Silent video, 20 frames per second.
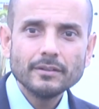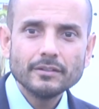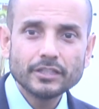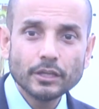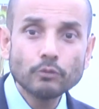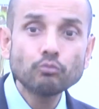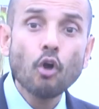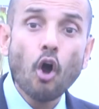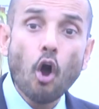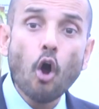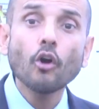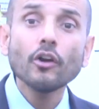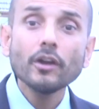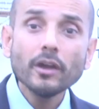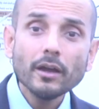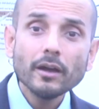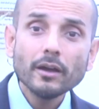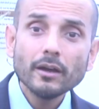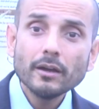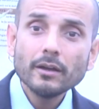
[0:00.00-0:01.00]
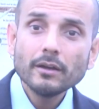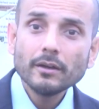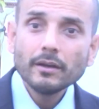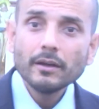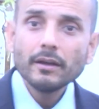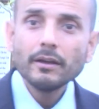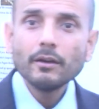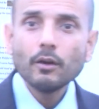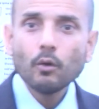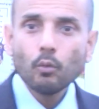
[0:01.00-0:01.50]
They're wrong.
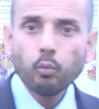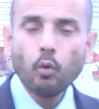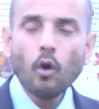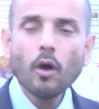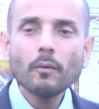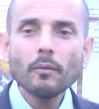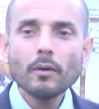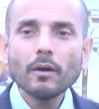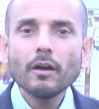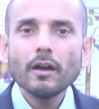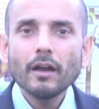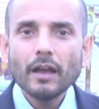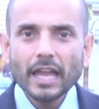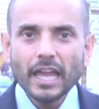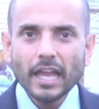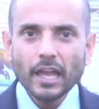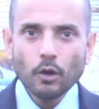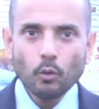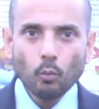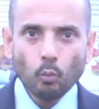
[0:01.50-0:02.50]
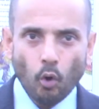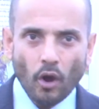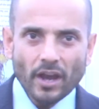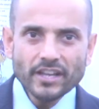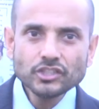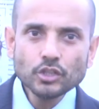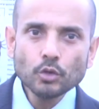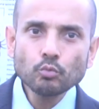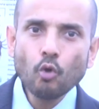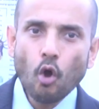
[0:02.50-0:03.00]
What, what
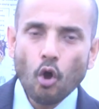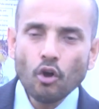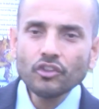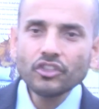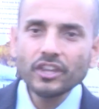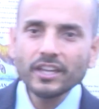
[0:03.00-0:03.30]
is the wrong